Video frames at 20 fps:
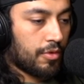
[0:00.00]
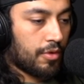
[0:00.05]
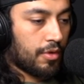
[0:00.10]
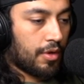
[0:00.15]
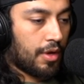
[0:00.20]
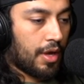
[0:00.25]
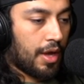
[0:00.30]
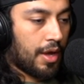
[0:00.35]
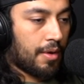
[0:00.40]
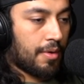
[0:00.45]

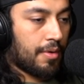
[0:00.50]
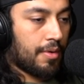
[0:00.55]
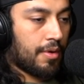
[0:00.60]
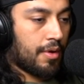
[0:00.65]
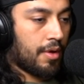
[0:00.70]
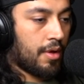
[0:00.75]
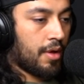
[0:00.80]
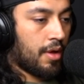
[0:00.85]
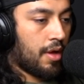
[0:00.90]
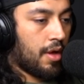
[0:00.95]
Okay.
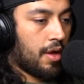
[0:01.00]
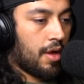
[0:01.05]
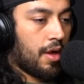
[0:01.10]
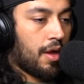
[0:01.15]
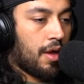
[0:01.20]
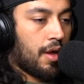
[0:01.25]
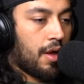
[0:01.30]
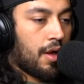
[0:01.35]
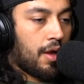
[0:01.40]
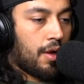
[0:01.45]

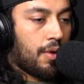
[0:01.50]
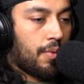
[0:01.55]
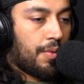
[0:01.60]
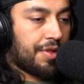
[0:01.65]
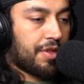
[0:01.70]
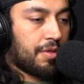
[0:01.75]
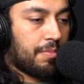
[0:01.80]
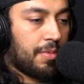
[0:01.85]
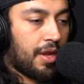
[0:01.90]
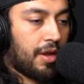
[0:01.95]

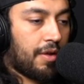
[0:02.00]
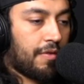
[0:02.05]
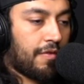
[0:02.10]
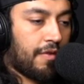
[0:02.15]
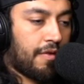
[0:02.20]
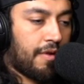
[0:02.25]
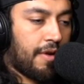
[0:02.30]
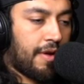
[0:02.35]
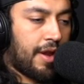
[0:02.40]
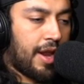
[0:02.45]
What's the meaning of
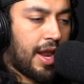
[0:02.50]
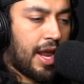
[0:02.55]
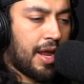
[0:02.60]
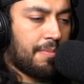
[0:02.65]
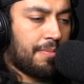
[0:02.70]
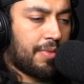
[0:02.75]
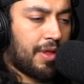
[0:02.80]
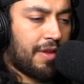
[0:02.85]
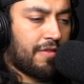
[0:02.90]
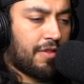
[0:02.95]
a
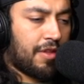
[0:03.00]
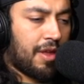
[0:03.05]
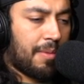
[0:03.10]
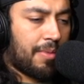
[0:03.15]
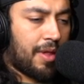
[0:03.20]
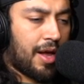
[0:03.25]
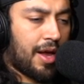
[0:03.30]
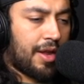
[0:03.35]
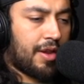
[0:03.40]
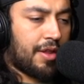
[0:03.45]
name playfully
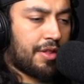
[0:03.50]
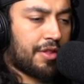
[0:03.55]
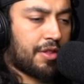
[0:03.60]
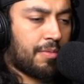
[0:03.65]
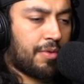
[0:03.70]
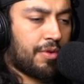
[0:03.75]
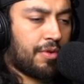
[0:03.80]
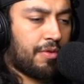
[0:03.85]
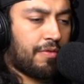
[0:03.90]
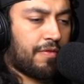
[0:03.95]
applied to
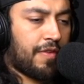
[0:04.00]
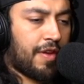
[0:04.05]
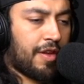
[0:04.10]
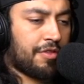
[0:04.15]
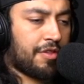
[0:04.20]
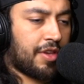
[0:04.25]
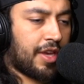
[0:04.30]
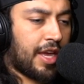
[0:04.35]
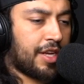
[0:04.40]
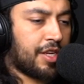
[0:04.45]
someone who
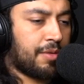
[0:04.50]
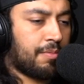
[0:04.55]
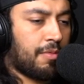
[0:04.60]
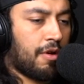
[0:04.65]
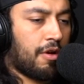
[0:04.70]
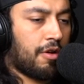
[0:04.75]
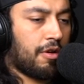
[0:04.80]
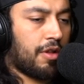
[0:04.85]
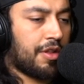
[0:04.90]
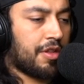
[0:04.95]
fails to catch a
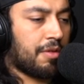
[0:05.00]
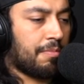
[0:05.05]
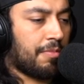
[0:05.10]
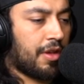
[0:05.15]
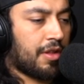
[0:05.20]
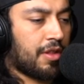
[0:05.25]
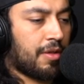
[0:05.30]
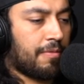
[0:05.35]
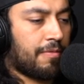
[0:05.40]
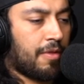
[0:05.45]
ball or let
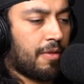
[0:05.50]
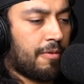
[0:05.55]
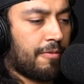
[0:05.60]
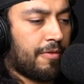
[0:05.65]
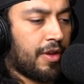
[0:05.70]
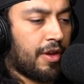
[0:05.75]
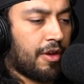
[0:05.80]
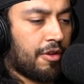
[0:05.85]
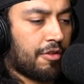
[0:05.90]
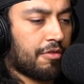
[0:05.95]
something slip from their
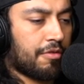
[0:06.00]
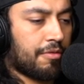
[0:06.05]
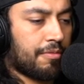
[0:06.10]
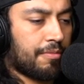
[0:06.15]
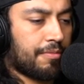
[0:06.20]
fingers?